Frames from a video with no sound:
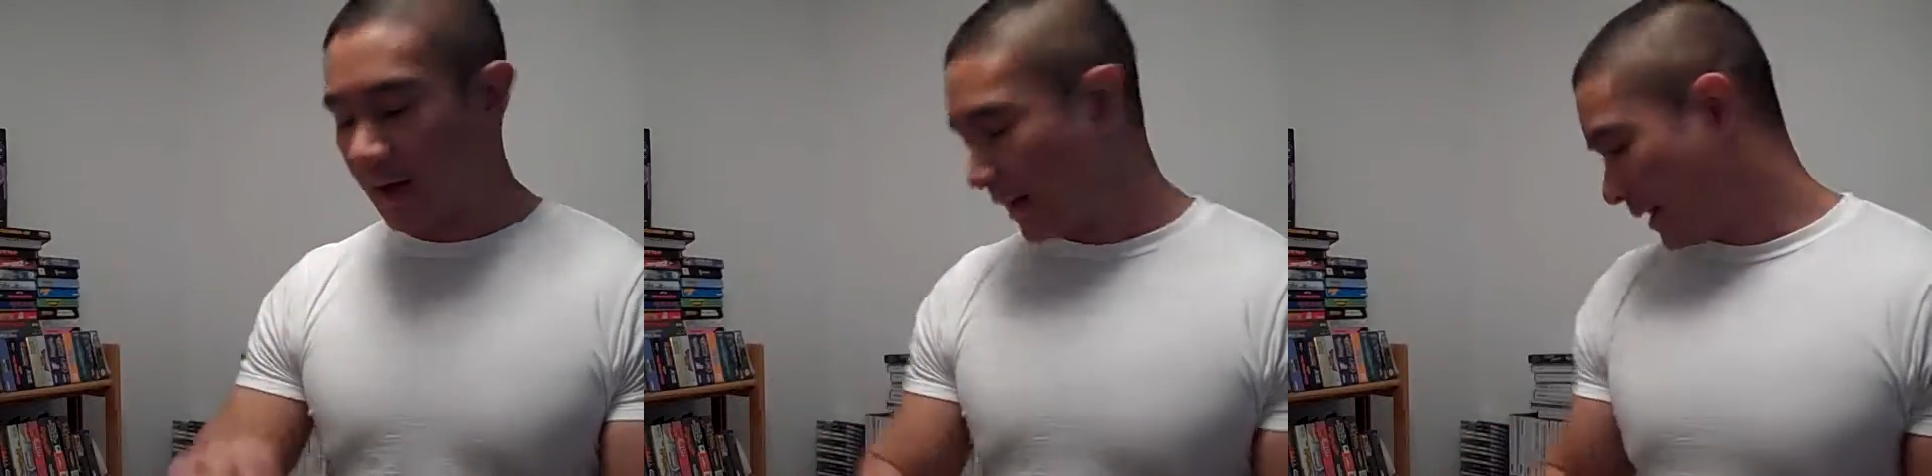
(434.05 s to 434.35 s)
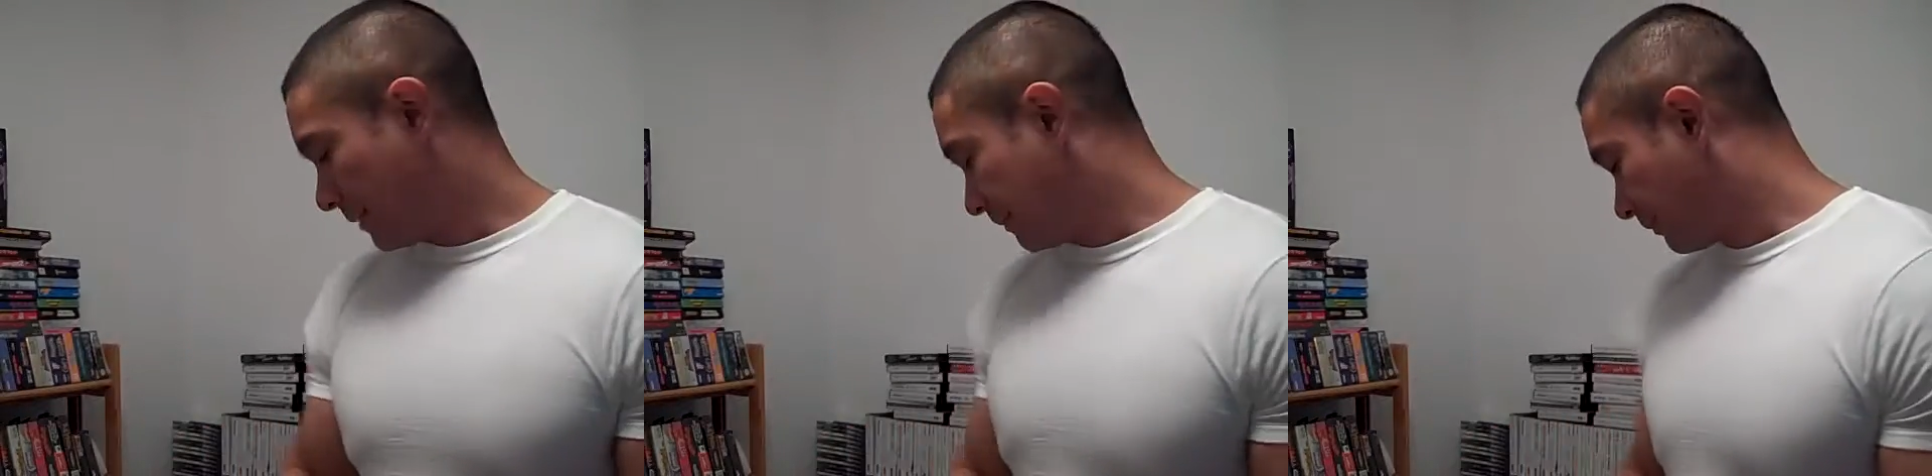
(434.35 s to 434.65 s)

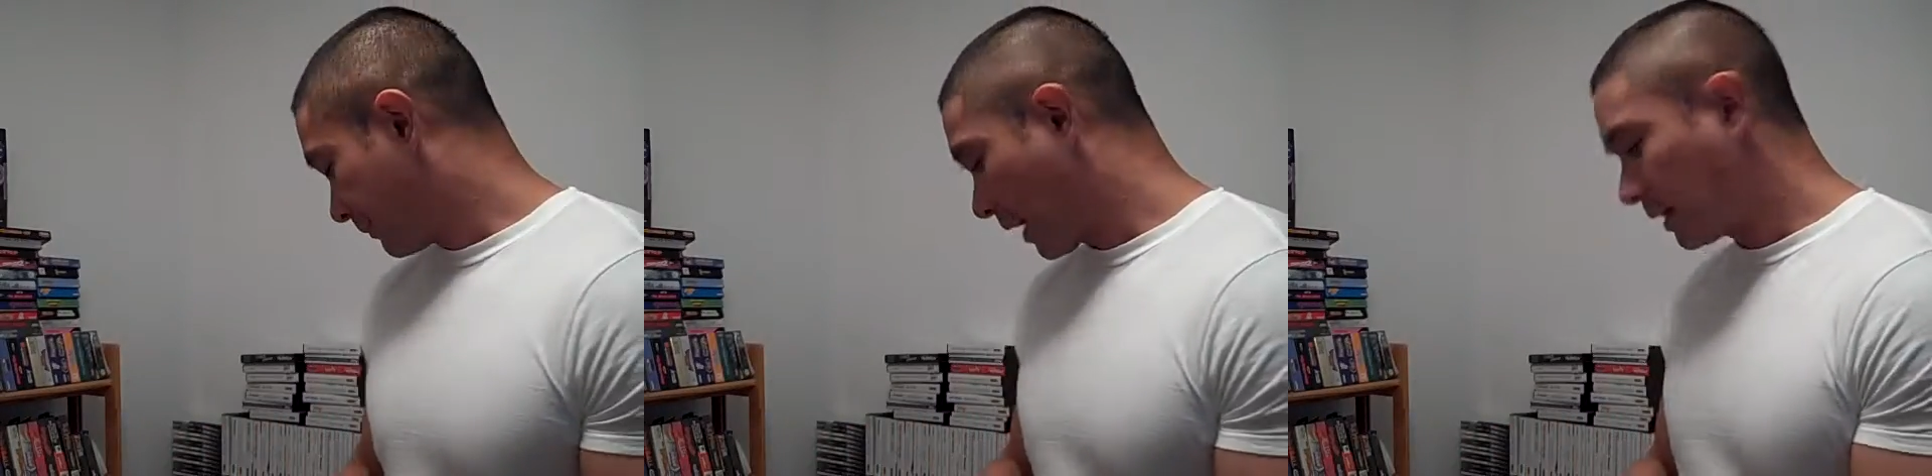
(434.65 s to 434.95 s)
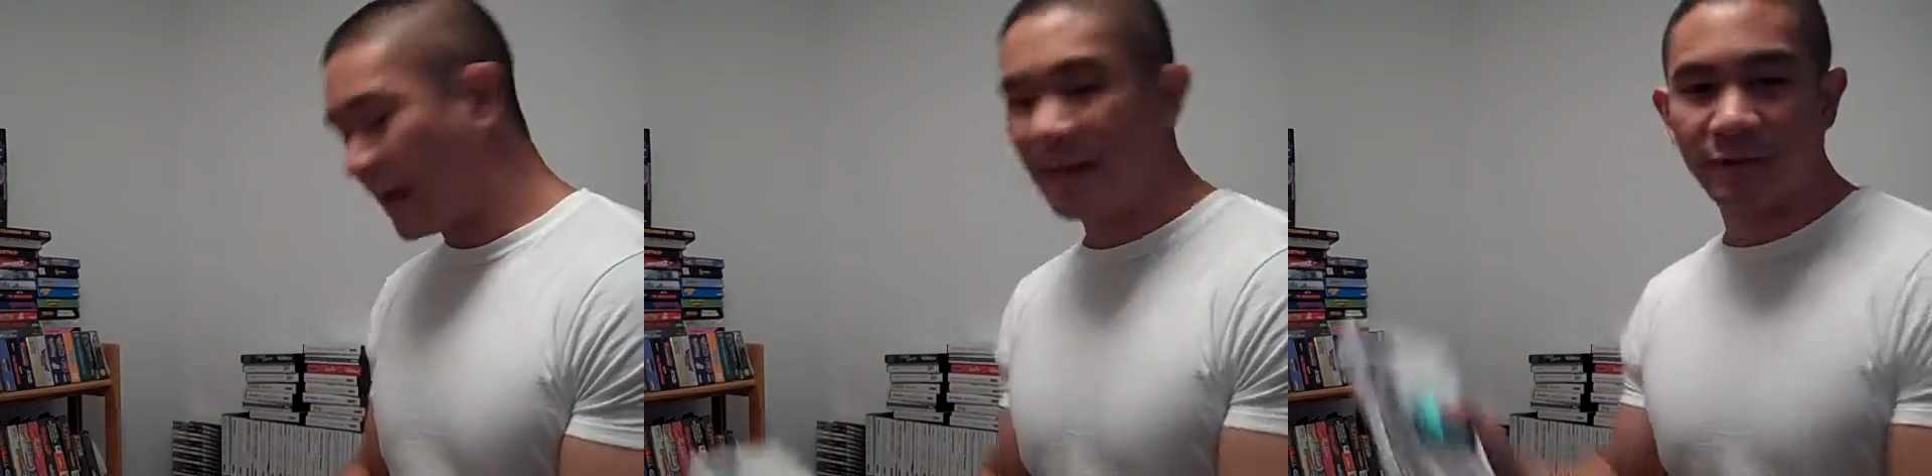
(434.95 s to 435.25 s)
I
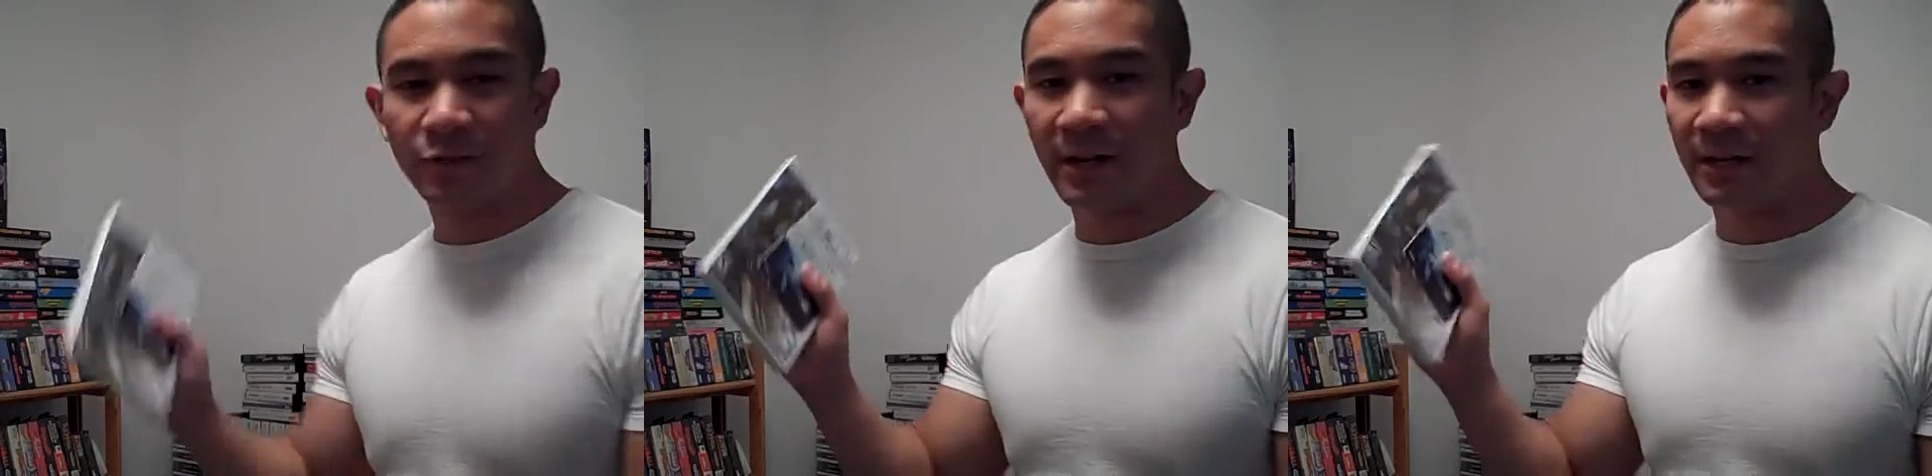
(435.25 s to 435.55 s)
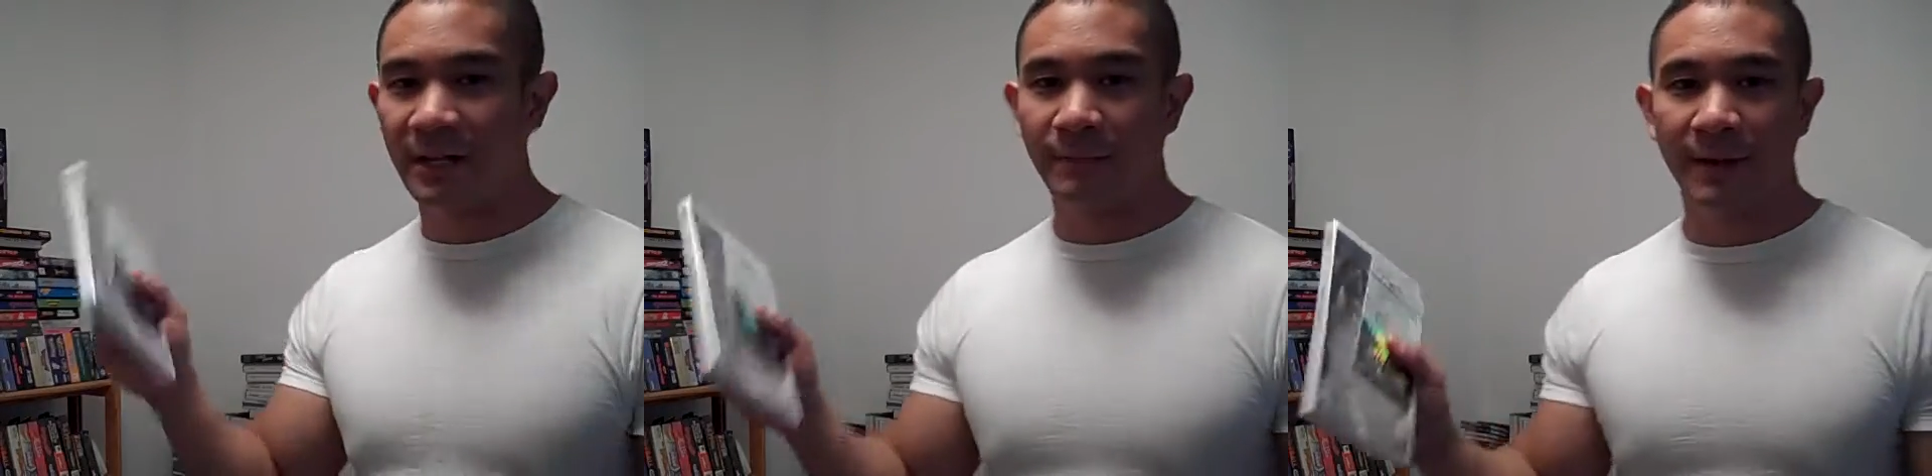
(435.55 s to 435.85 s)
haven't tried
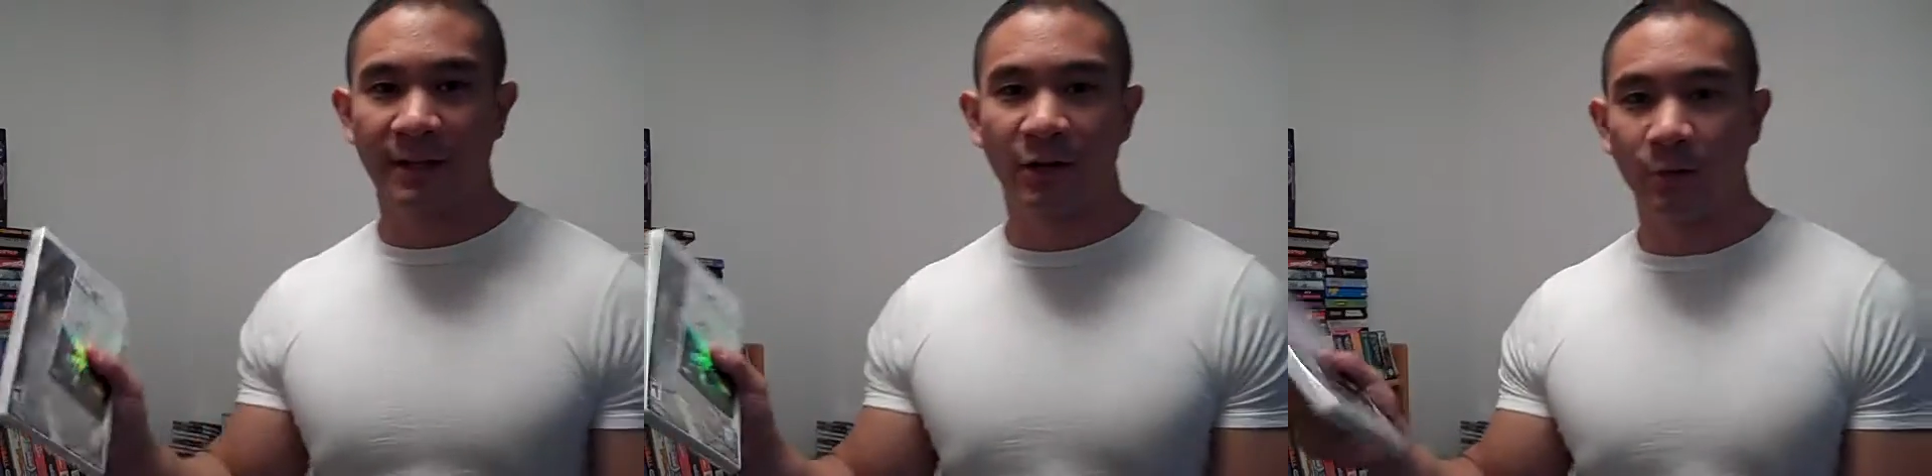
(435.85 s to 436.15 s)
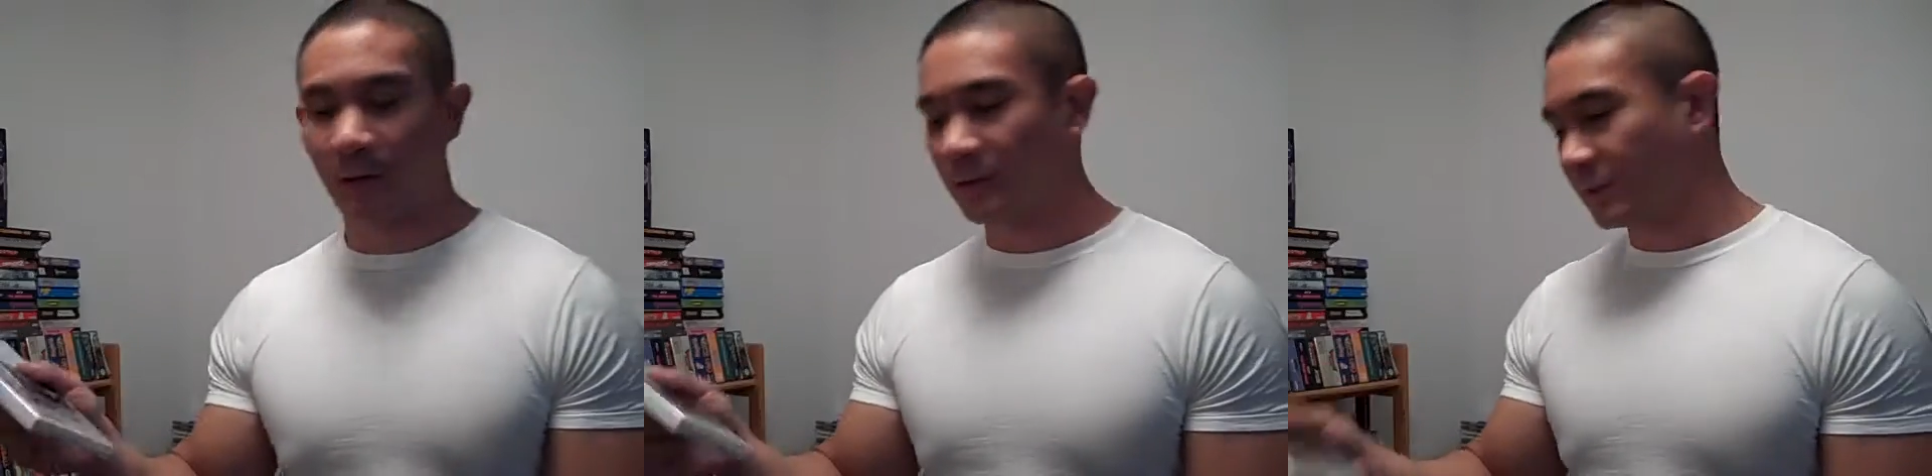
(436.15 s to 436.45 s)
it yet. My
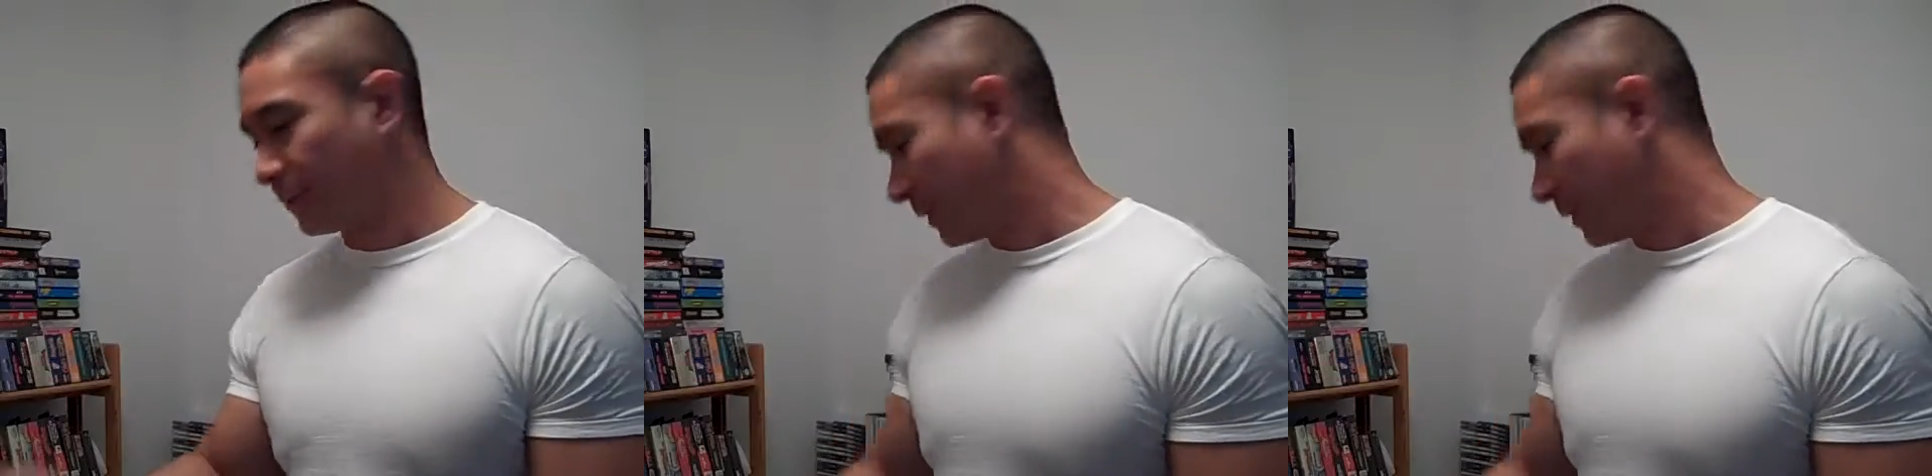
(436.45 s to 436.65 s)
coworkers are